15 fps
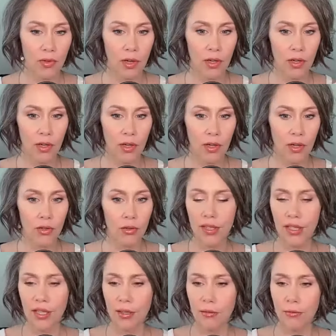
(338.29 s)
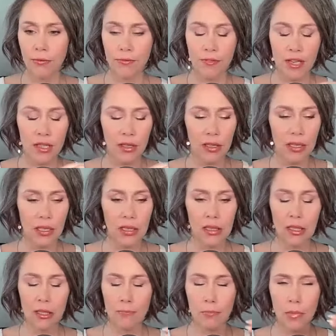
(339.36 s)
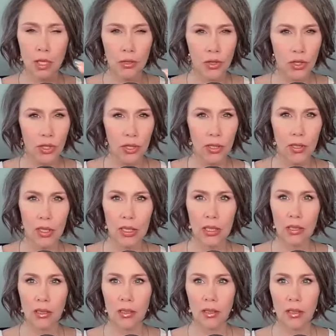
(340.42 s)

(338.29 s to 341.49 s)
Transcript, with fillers: You've got your thinking, feeling, emotion,